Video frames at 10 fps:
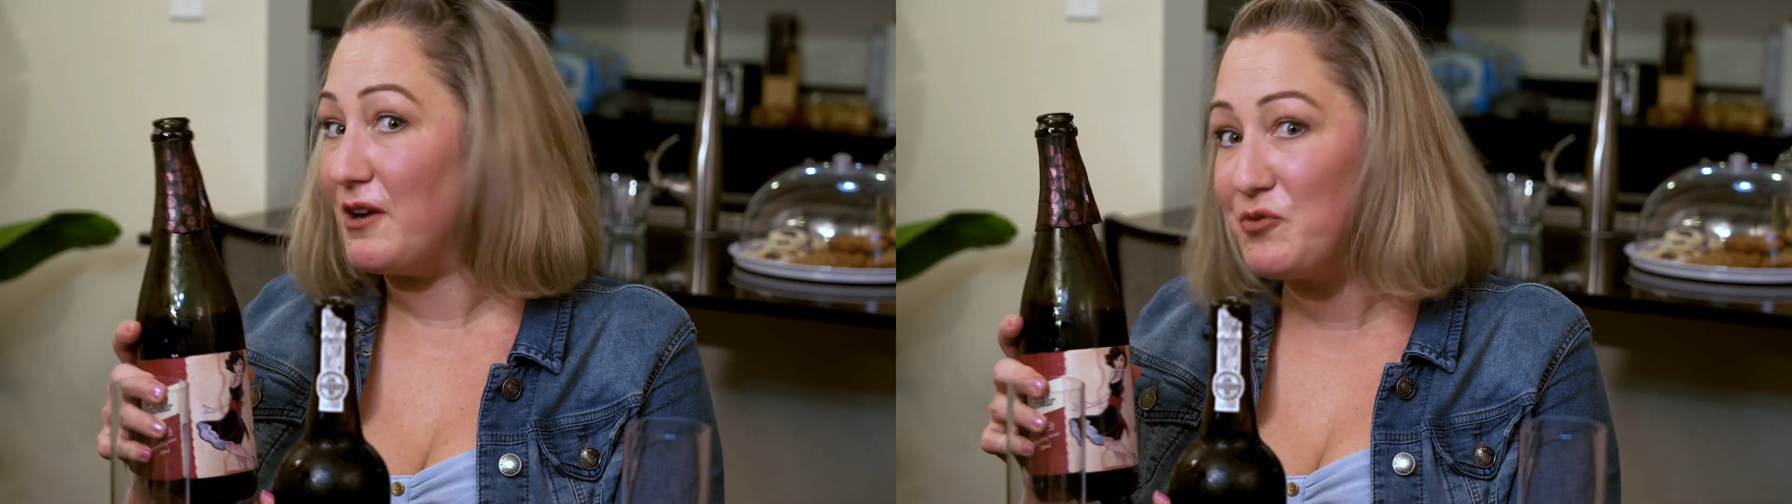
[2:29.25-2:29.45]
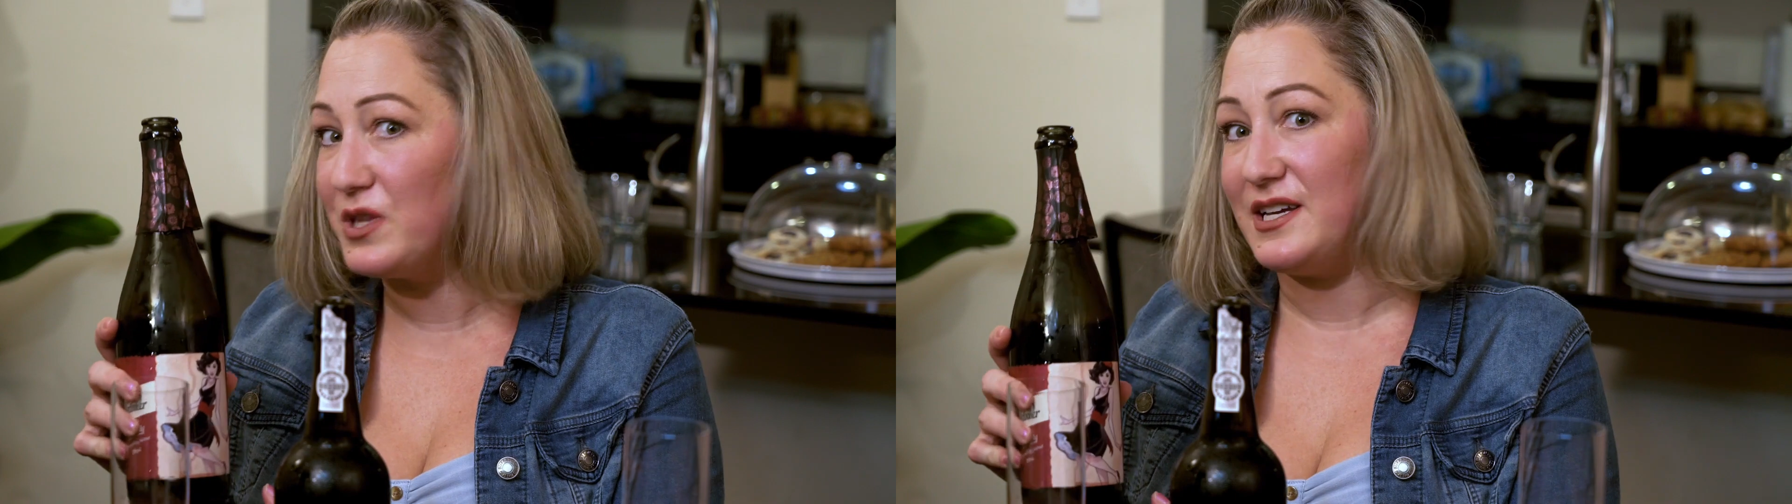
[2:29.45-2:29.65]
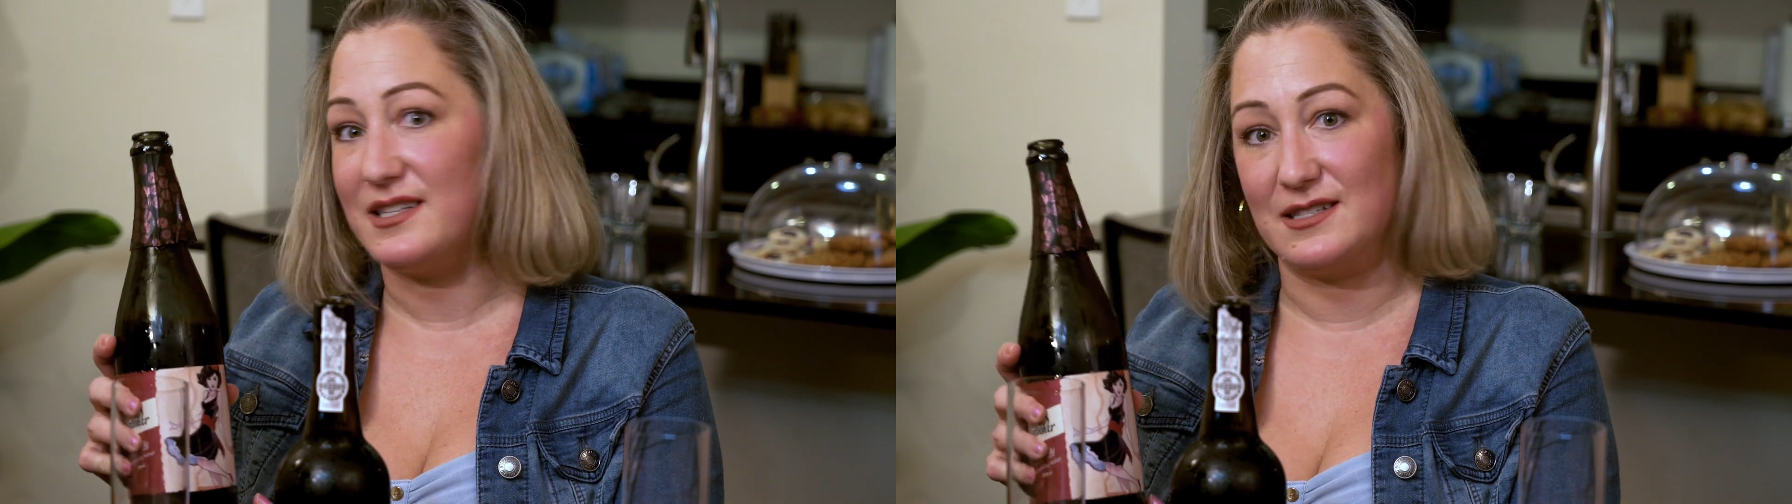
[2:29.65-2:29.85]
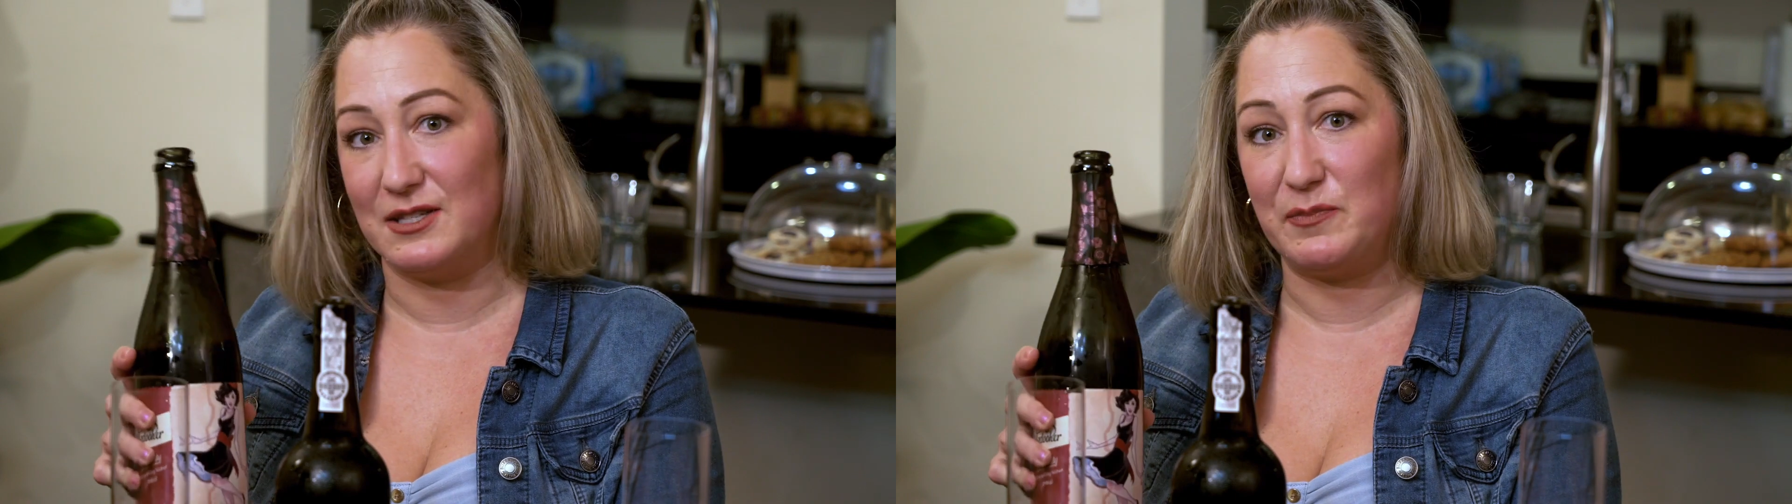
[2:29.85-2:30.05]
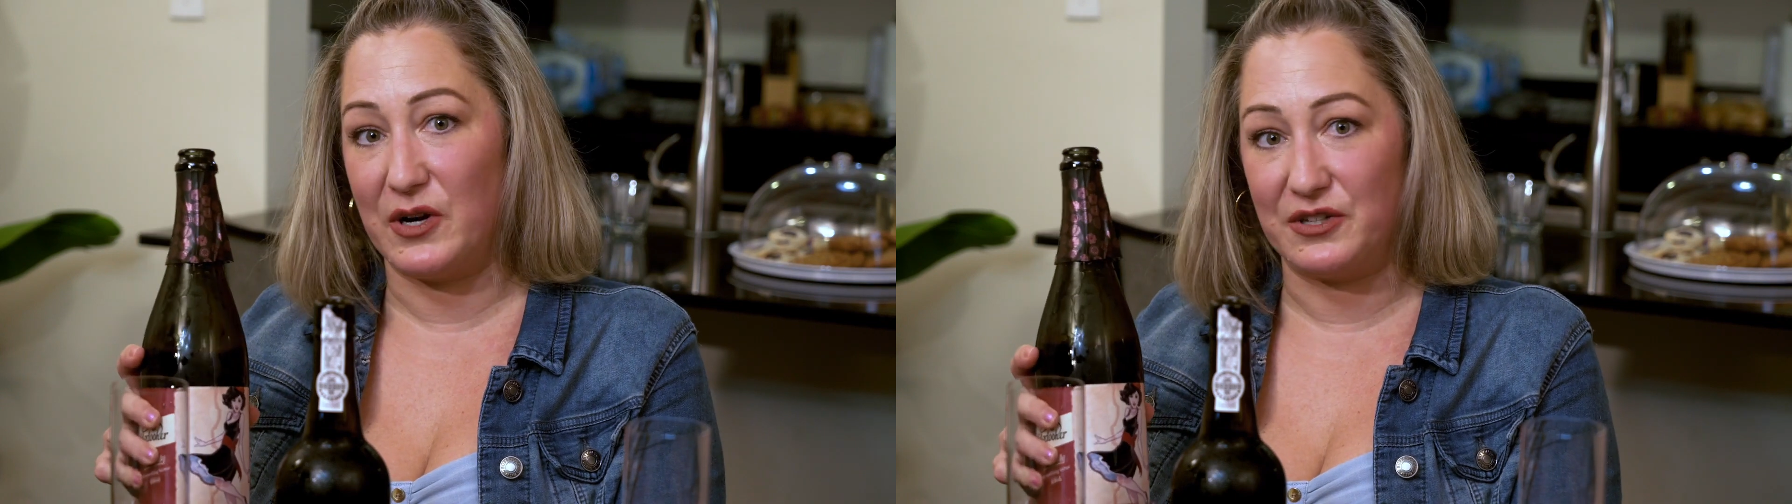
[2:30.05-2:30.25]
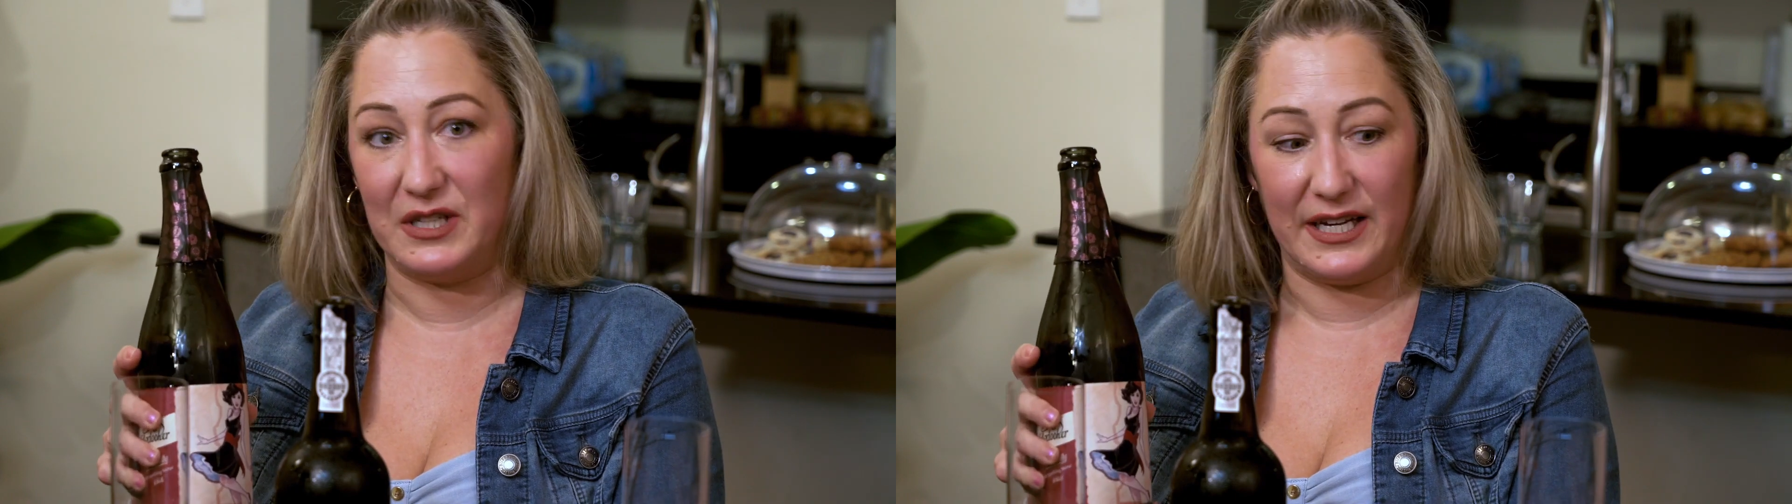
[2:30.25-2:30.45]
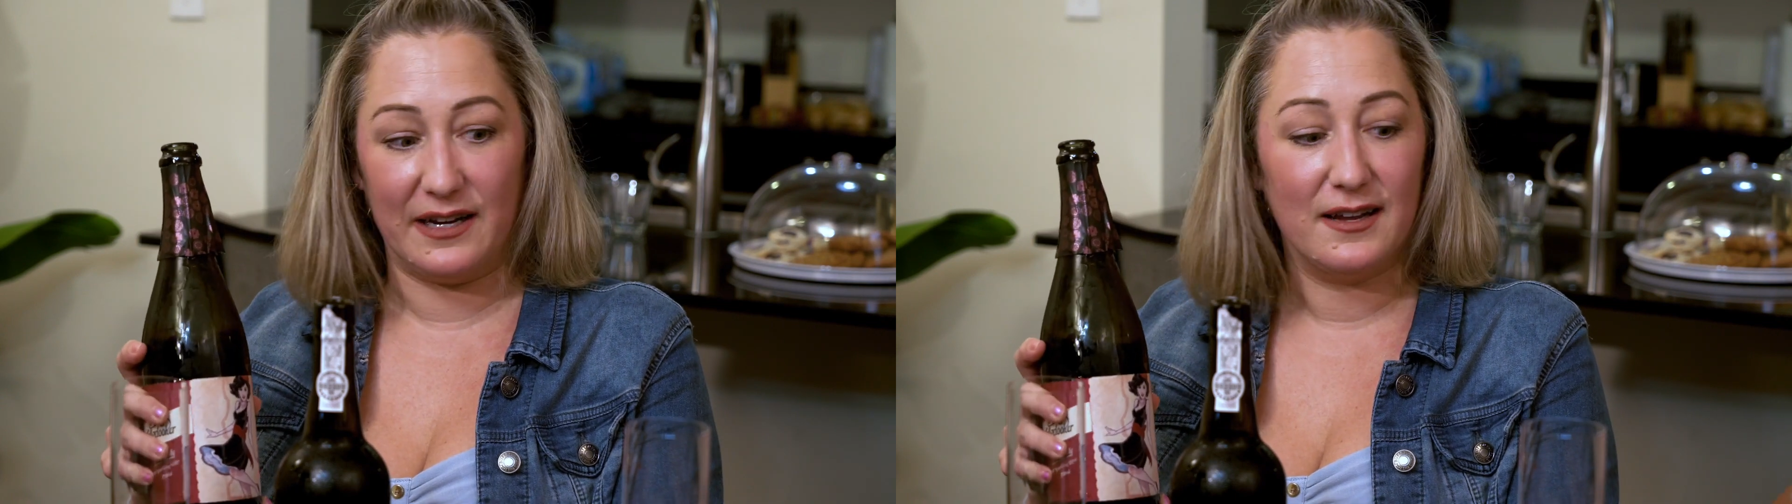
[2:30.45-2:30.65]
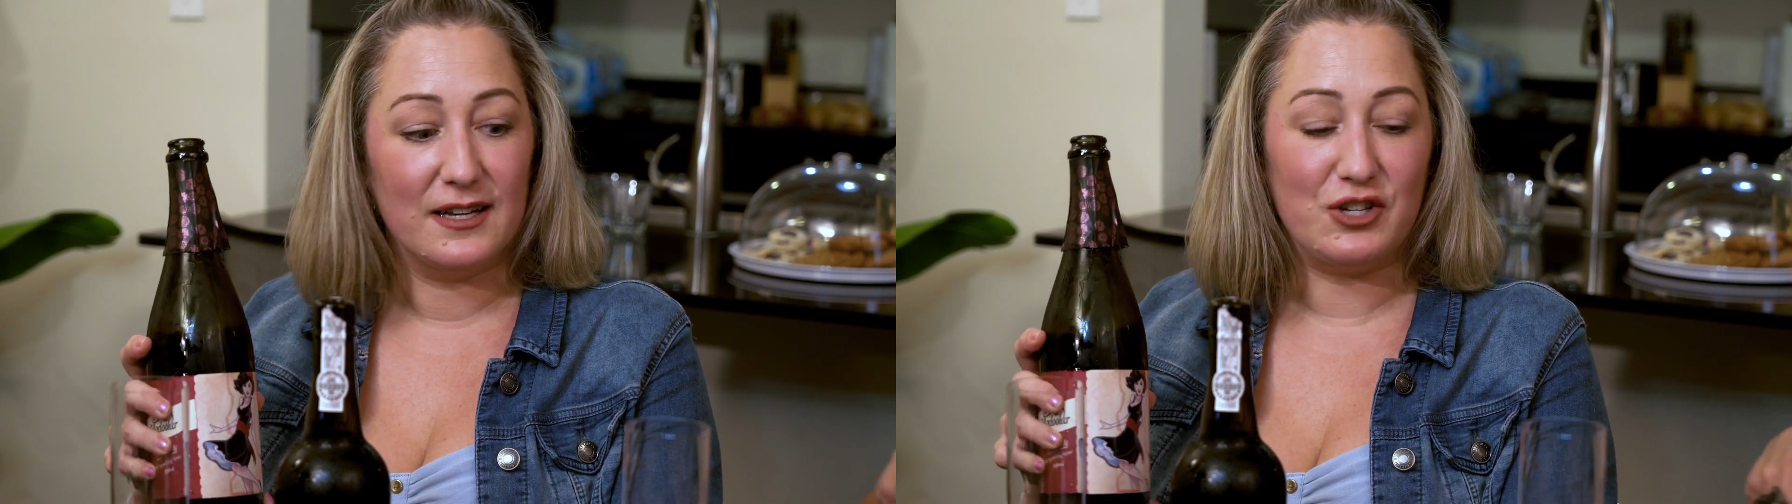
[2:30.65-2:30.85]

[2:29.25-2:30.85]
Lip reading: generally isn't sparkling.